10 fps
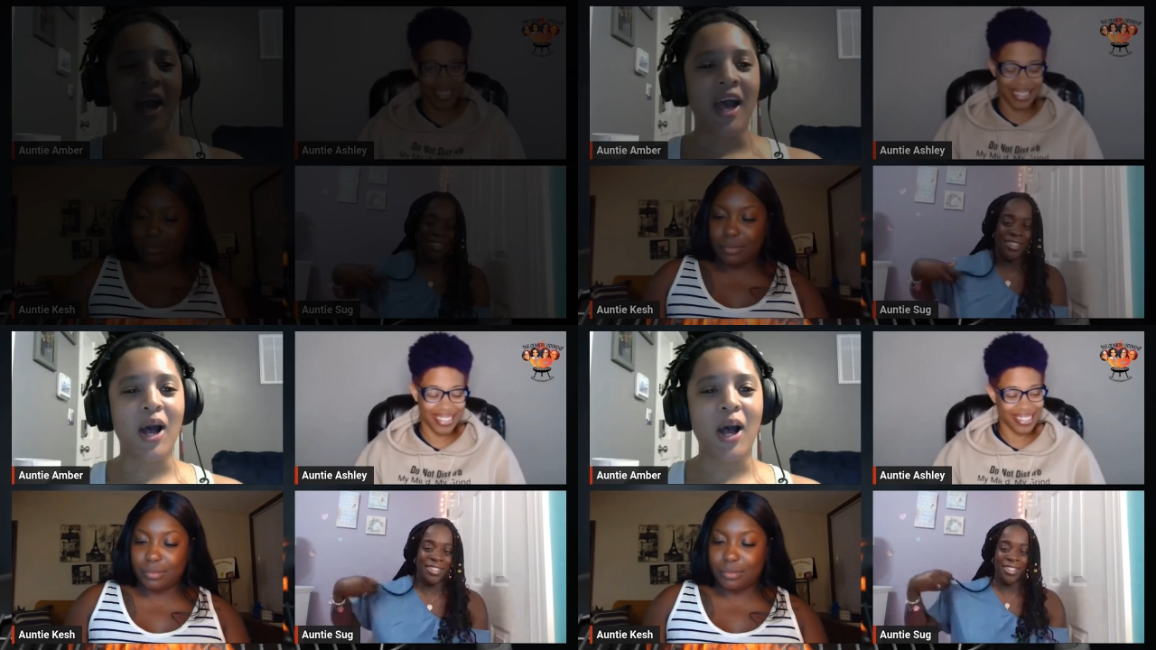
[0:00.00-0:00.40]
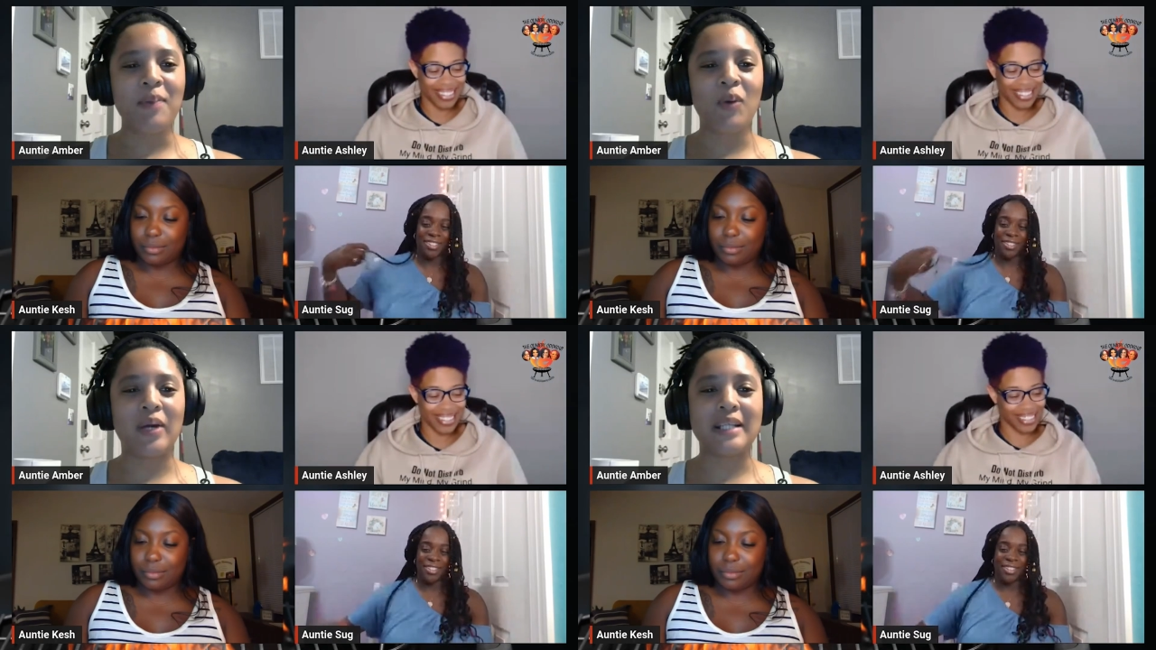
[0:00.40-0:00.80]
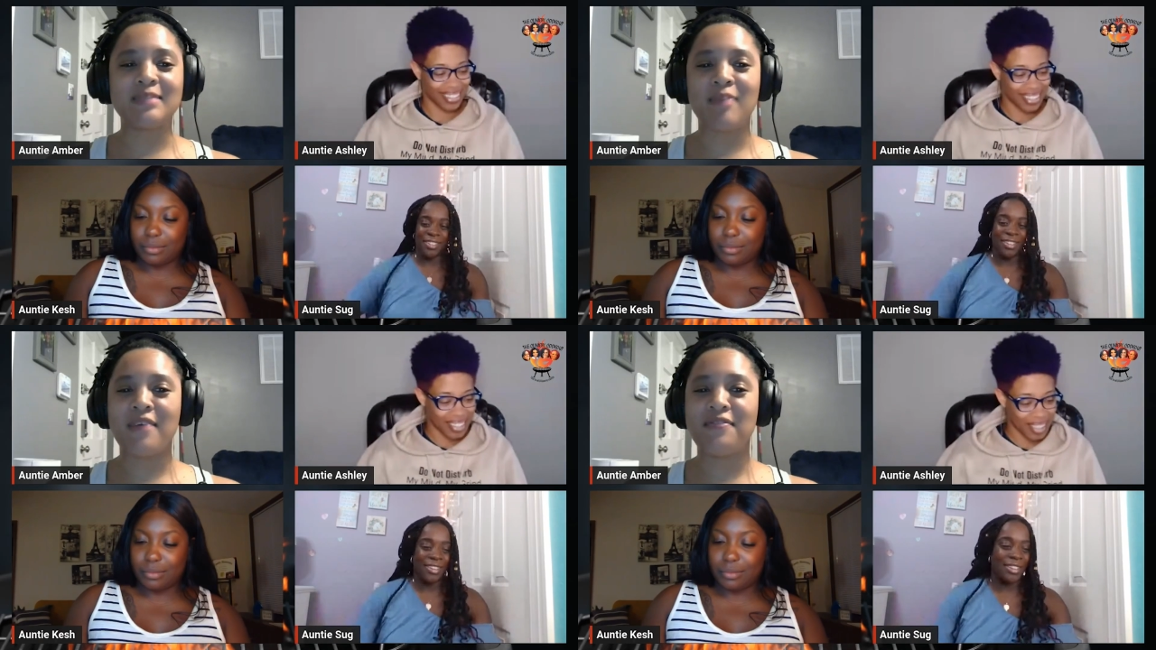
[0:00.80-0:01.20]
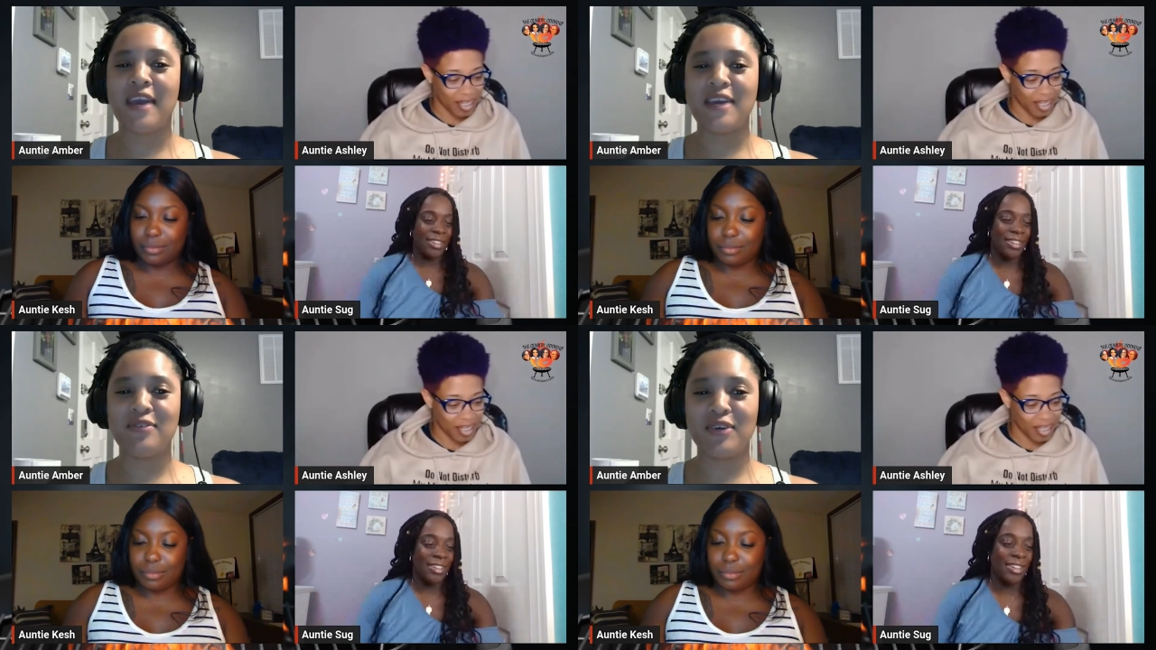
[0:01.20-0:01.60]
Speaker 1: um what is my
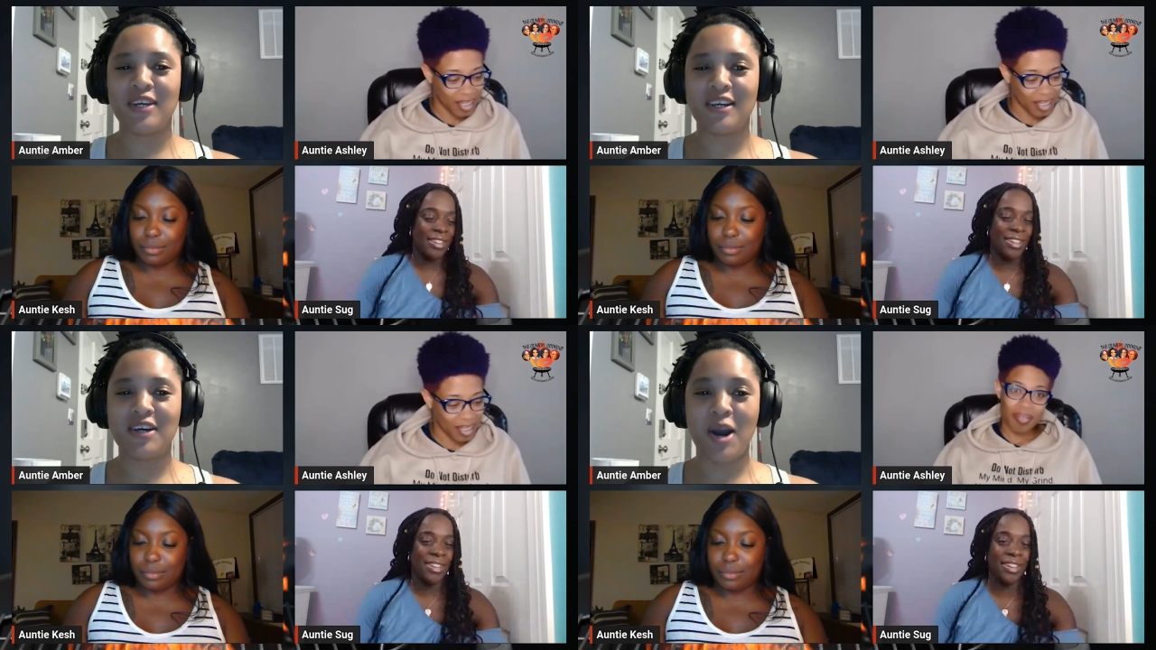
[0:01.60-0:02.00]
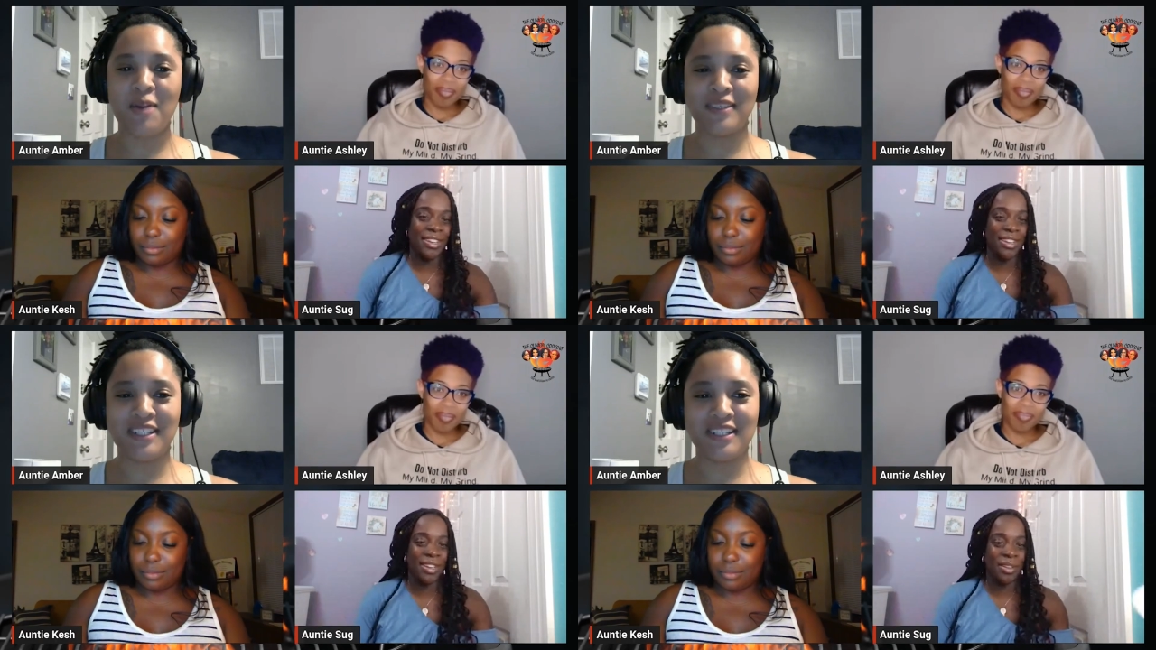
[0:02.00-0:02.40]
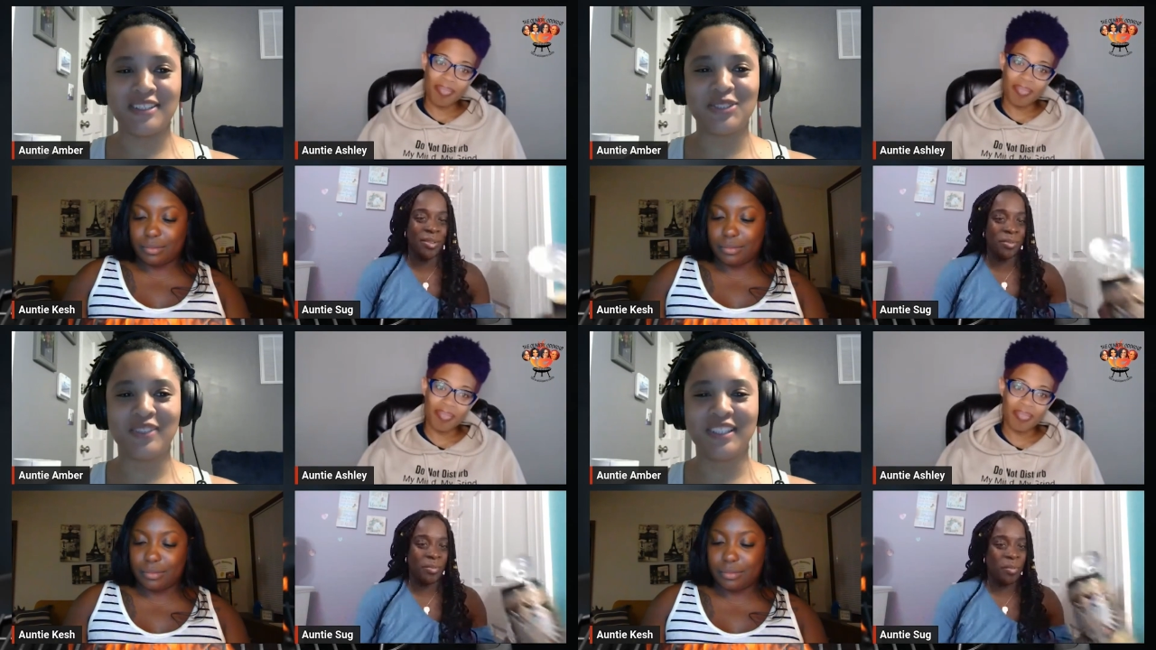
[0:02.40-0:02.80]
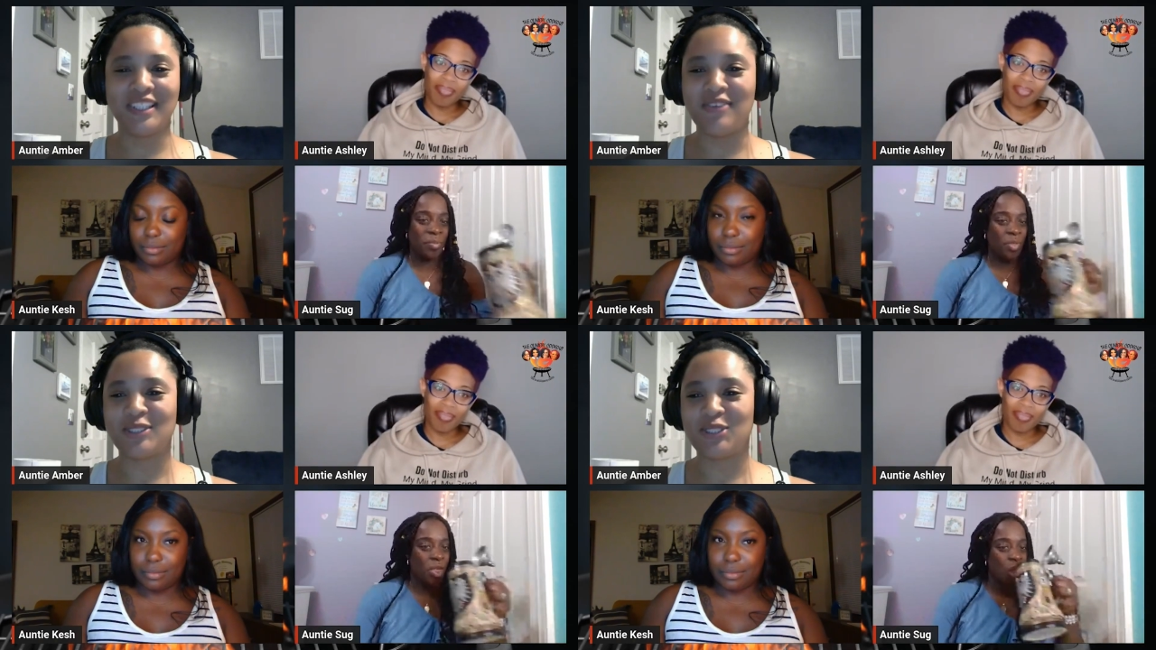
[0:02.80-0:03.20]
favorite comedy to
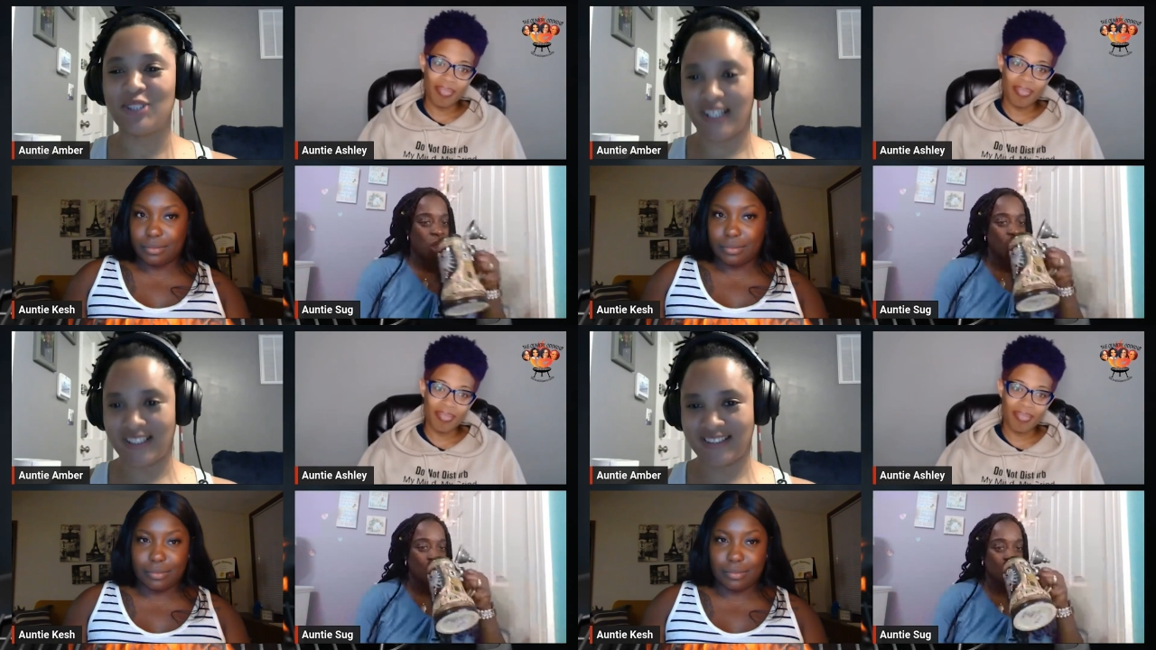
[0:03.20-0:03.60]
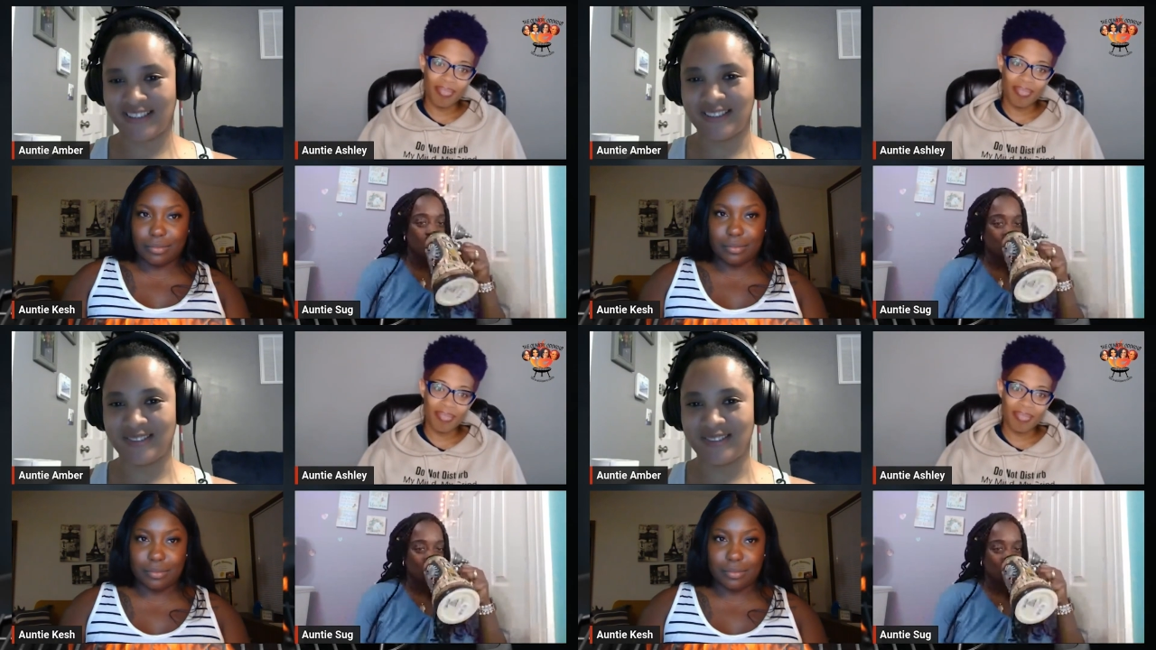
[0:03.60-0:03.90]
relieve stress